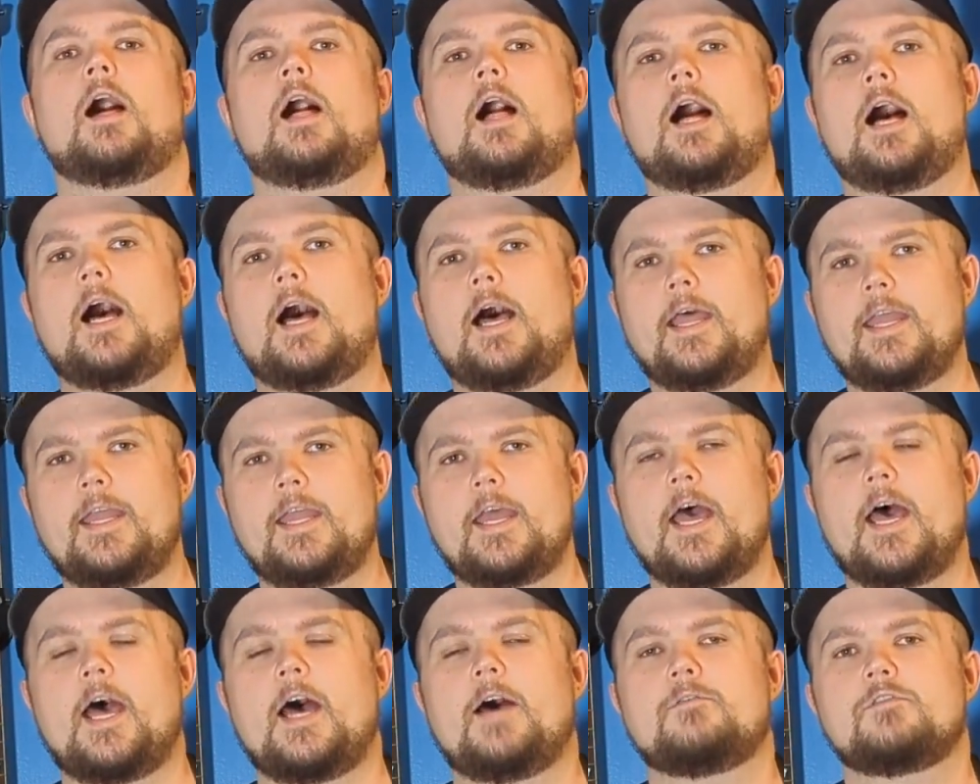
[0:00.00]
I
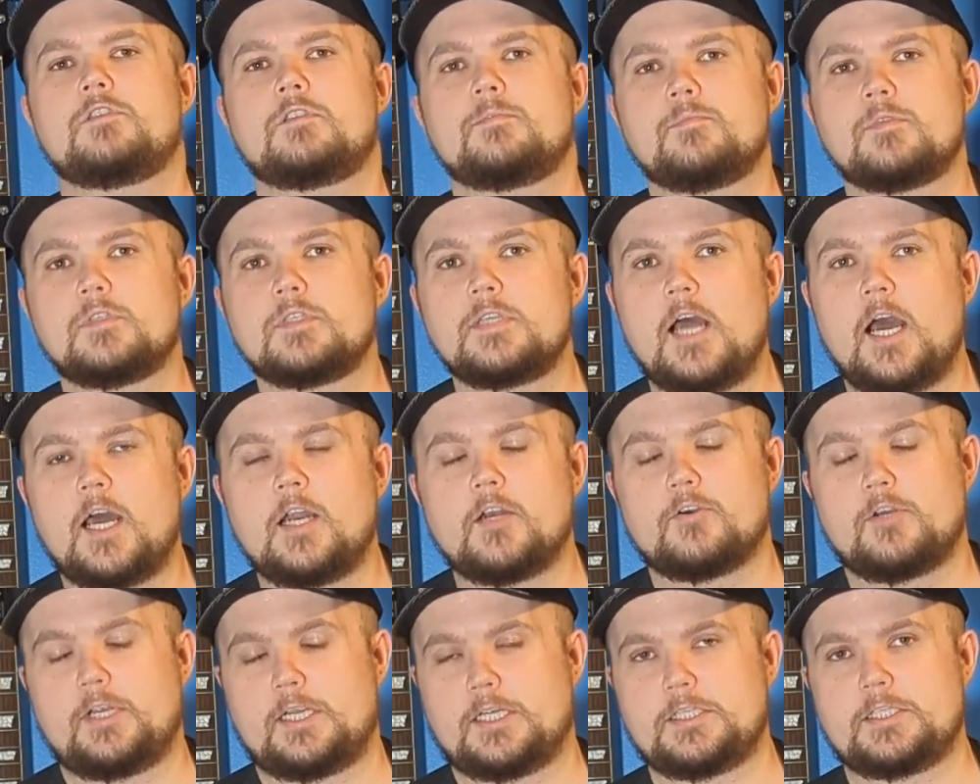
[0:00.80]
have some
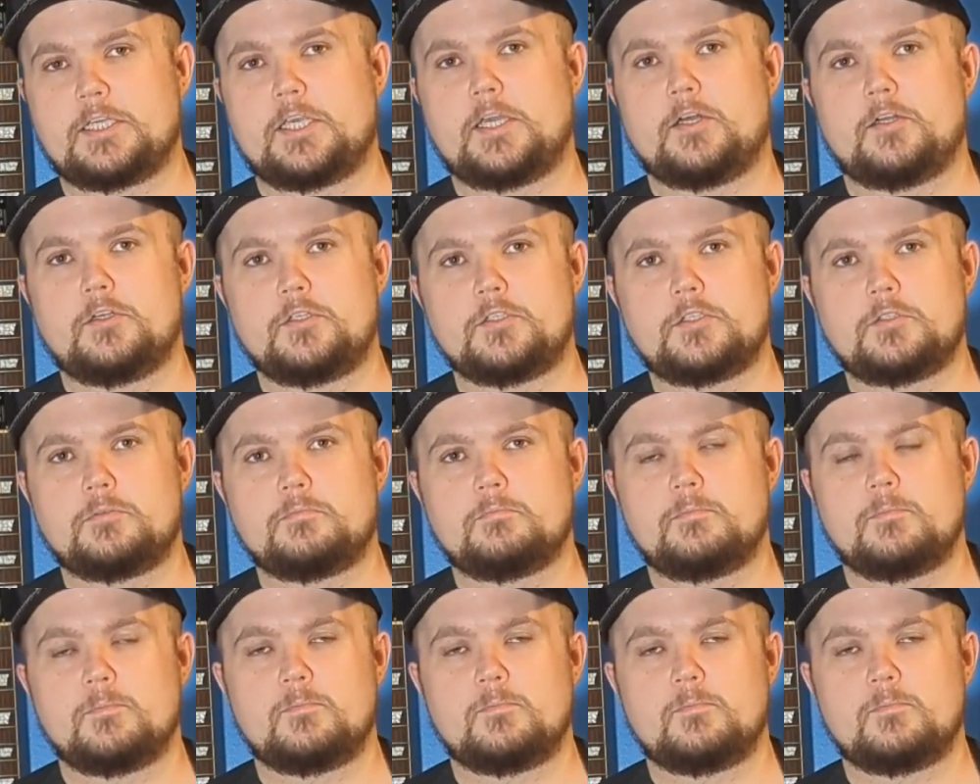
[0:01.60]
soldering skills.